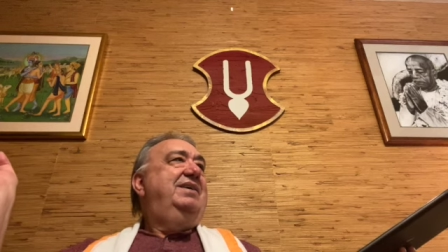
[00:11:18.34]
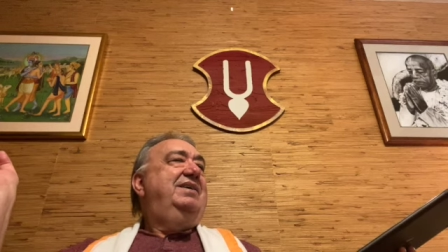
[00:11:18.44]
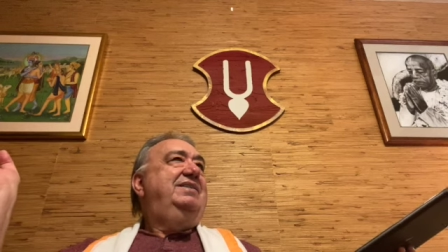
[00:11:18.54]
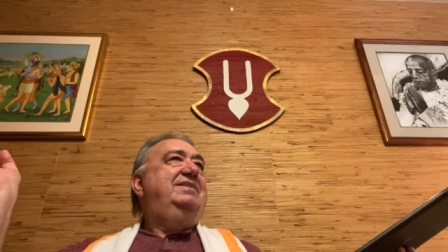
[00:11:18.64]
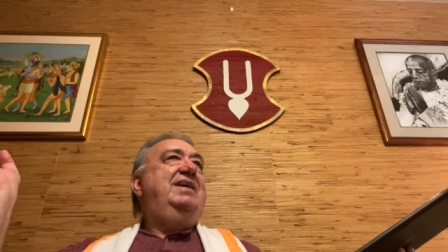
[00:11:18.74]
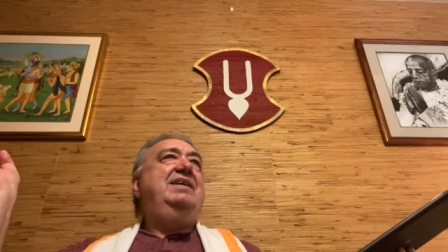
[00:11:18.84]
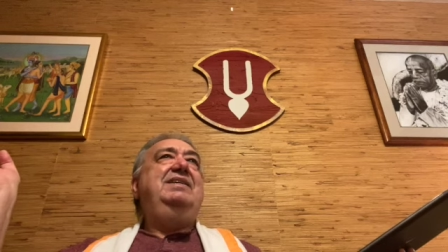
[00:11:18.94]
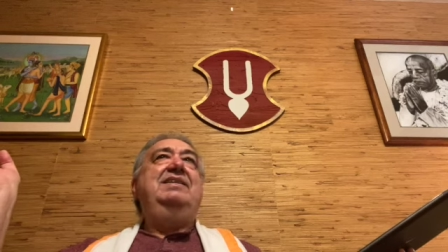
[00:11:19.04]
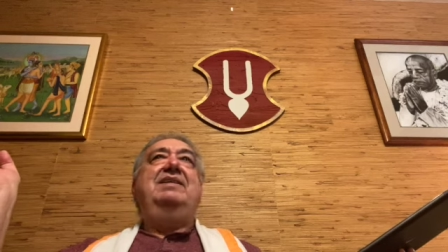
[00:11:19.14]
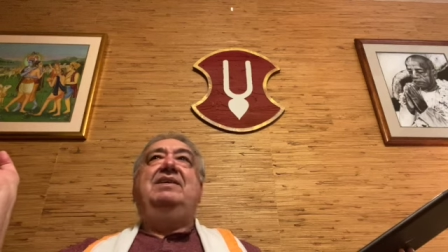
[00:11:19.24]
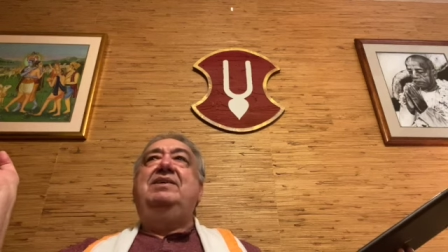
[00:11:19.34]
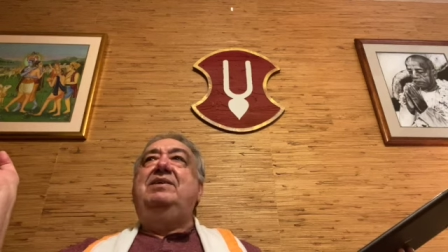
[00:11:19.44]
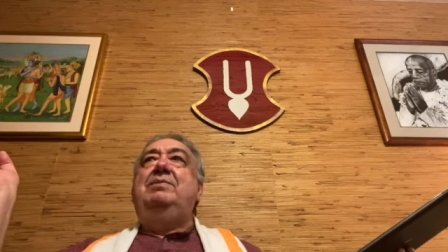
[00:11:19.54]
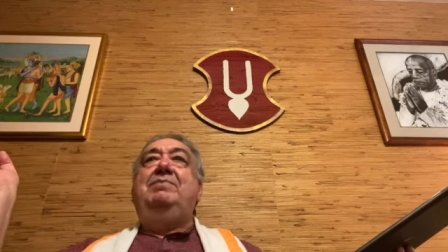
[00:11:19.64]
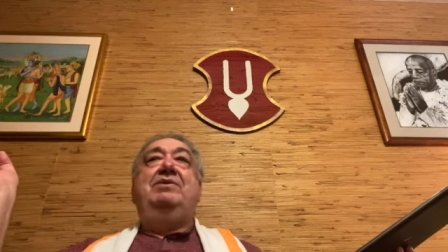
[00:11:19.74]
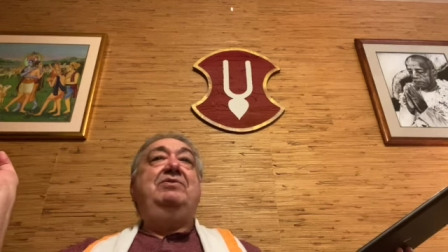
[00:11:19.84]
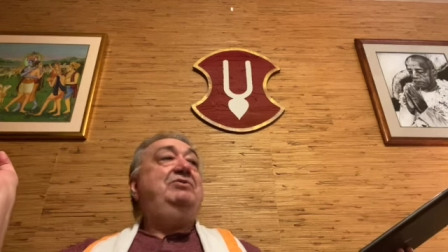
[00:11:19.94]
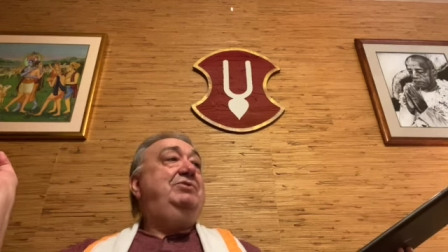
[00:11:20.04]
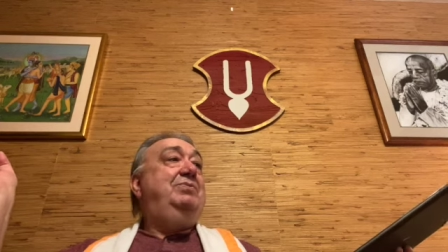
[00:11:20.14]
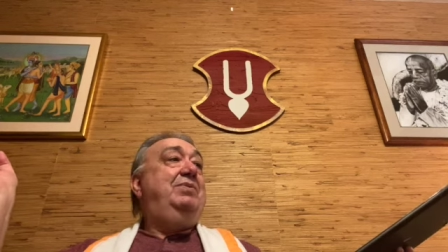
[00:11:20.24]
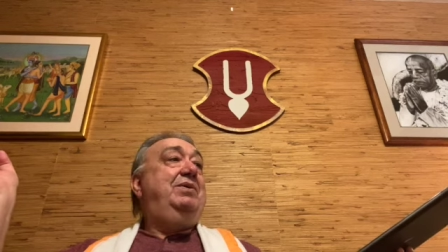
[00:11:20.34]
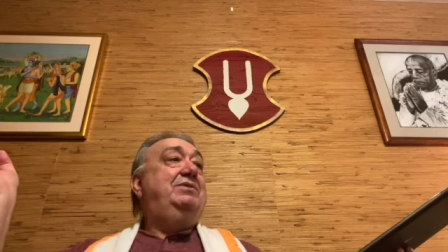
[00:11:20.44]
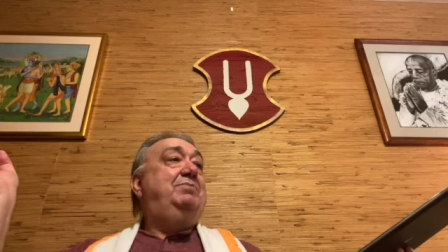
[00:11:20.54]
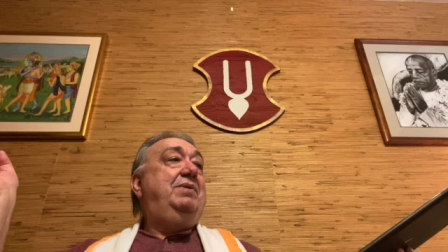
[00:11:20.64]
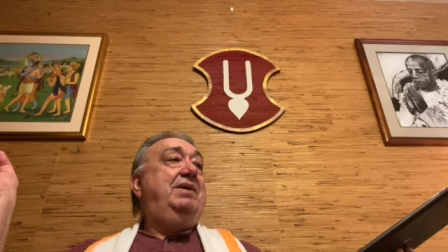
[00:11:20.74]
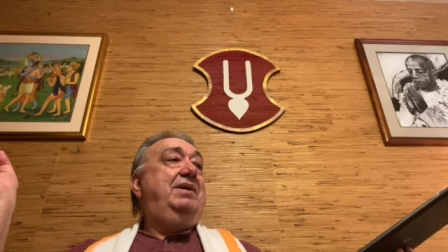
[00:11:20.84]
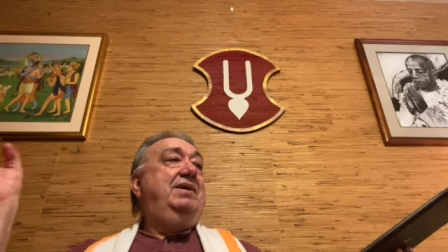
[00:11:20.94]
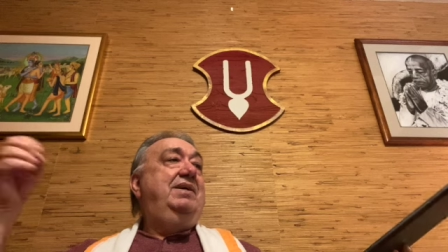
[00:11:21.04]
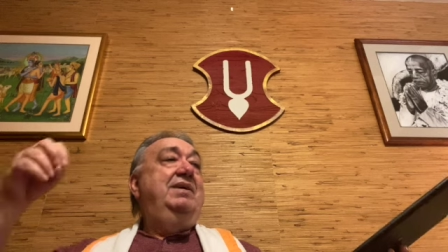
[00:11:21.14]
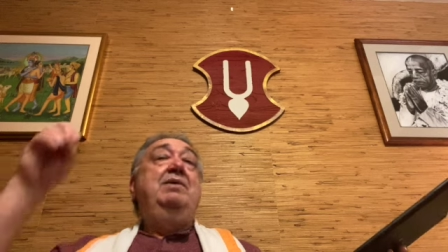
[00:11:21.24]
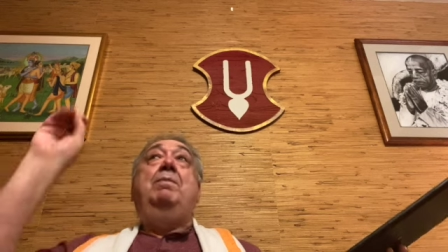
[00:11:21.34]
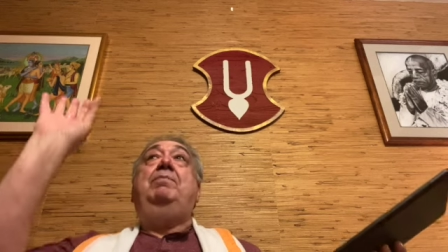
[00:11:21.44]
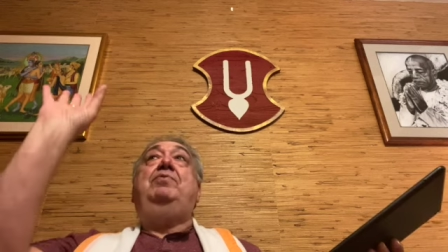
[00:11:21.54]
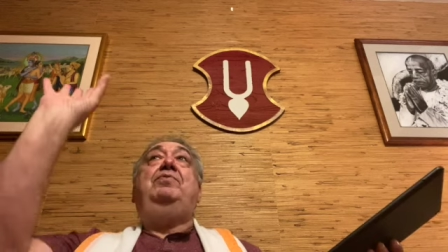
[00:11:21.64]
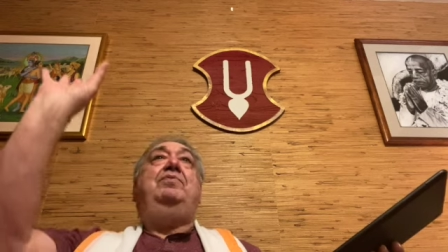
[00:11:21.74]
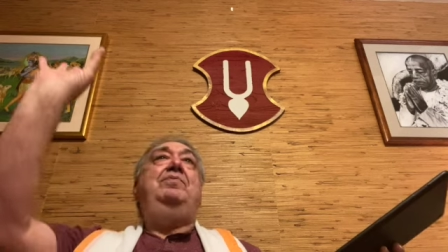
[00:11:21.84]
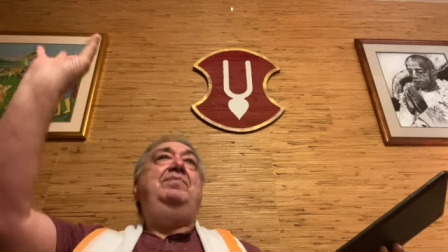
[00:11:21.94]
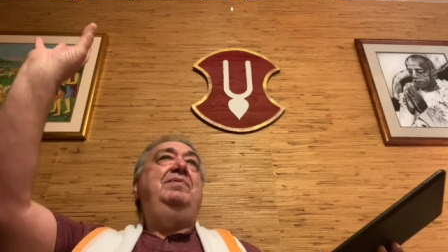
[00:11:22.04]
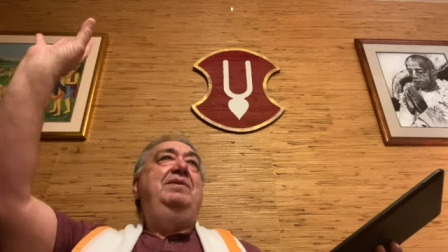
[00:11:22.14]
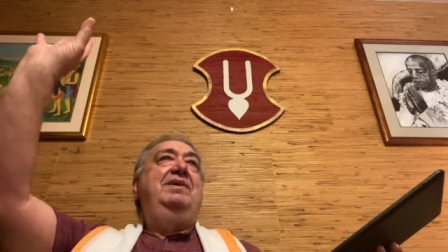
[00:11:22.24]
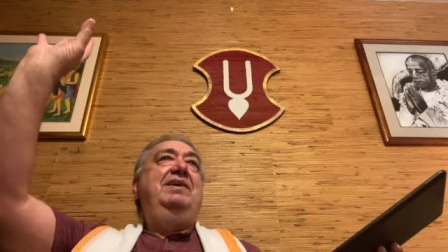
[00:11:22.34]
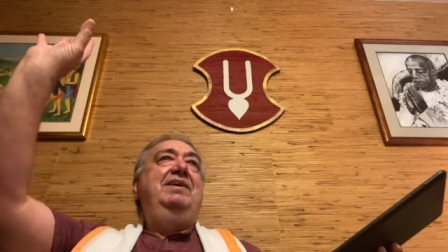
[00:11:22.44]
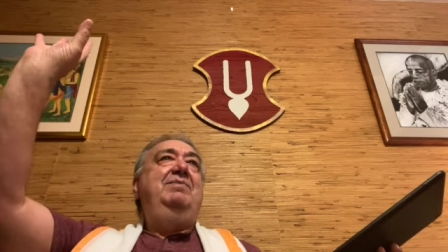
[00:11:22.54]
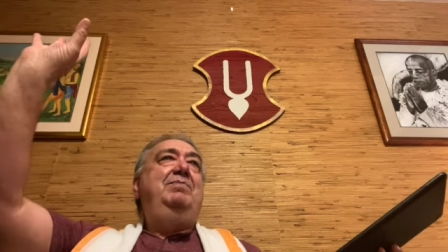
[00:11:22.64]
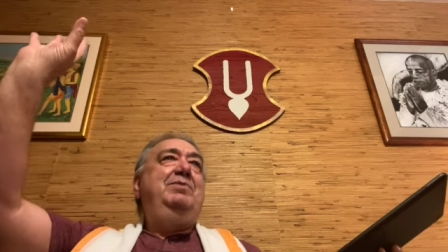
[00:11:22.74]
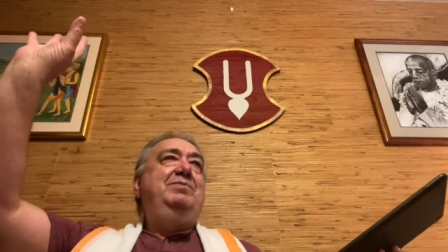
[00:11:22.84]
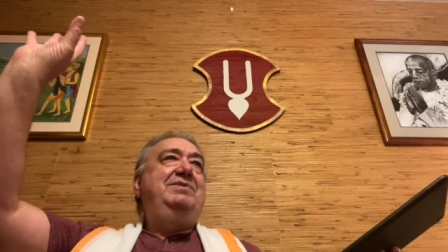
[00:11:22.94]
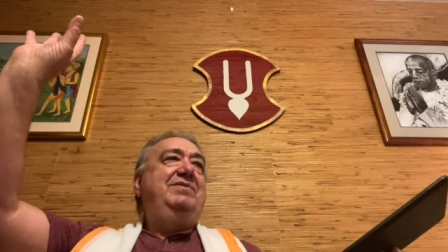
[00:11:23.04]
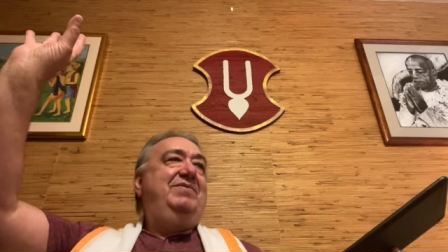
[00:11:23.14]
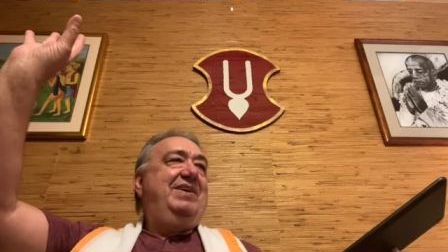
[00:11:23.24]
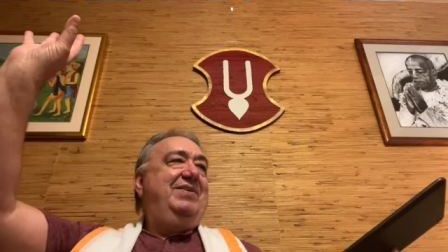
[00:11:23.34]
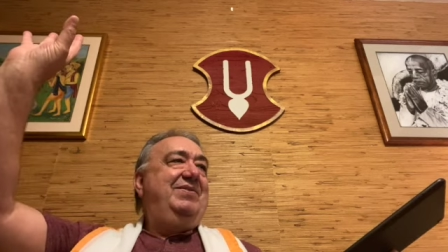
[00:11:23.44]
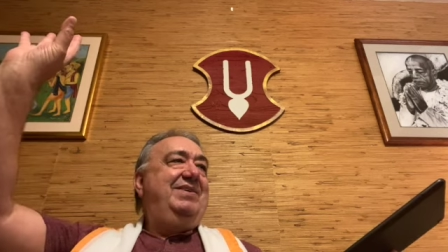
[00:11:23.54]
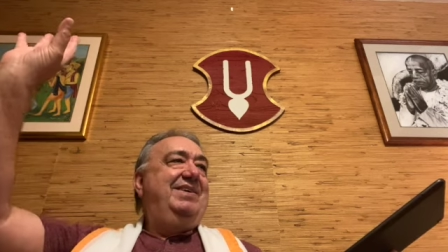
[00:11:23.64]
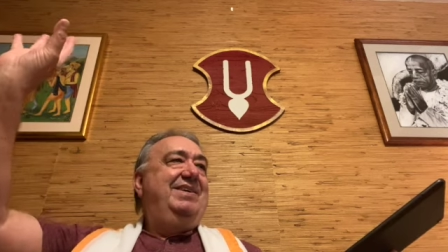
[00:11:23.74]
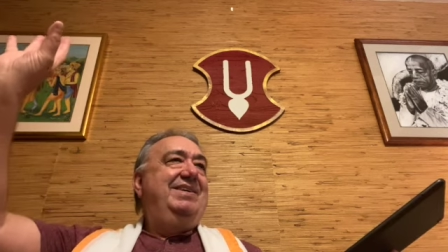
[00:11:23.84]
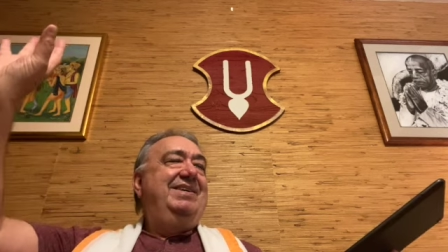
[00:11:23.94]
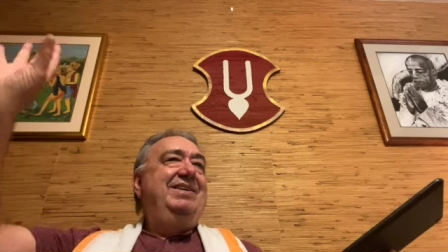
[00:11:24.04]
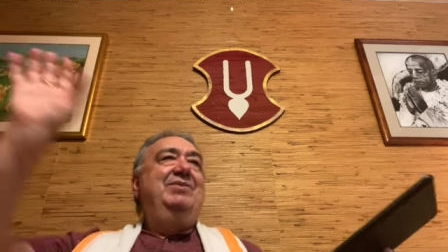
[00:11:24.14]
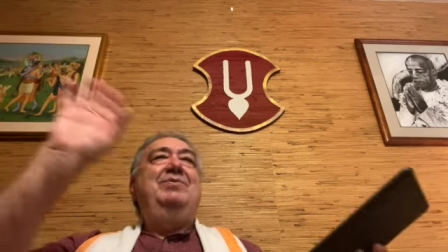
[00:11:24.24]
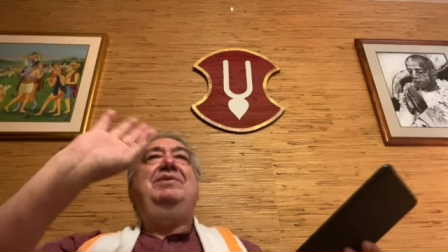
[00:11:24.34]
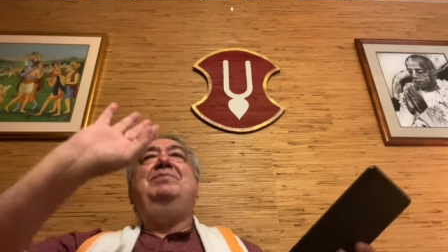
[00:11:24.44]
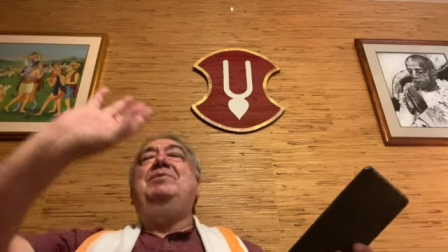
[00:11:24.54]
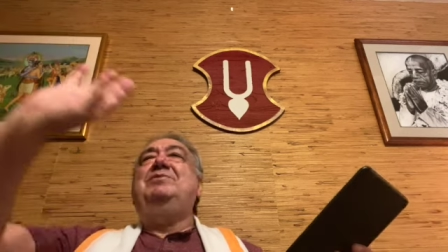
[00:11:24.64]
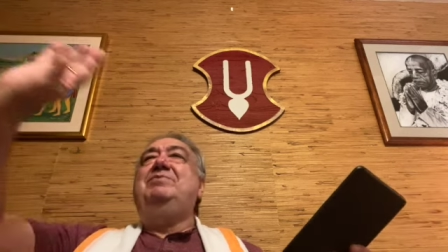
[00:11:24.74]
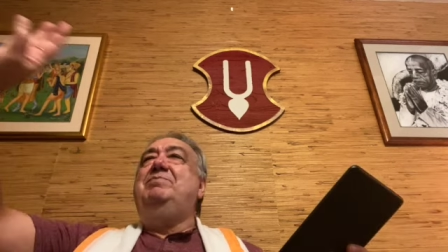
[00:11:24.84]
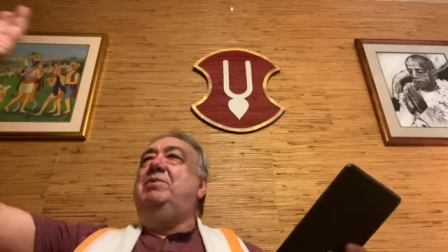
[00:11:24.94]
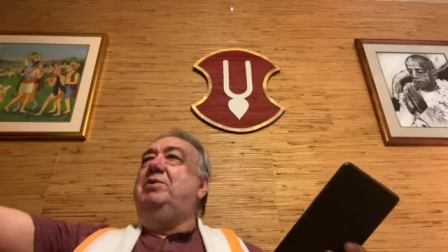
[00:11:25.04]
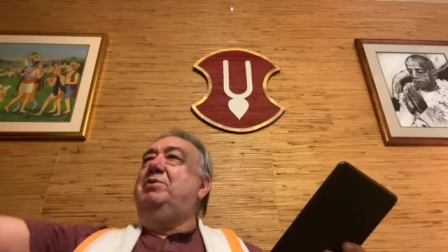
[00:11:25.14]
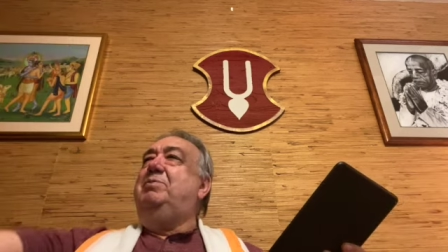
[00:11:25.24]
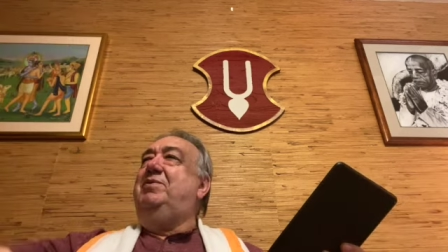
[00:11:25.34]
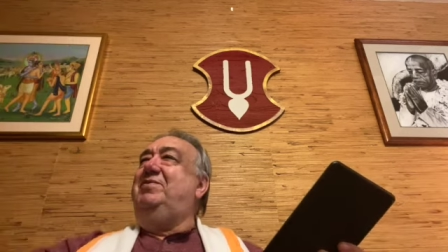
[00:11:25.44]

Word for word: Standing there. But Krishna walks by and it blooms a flower with the most remarkable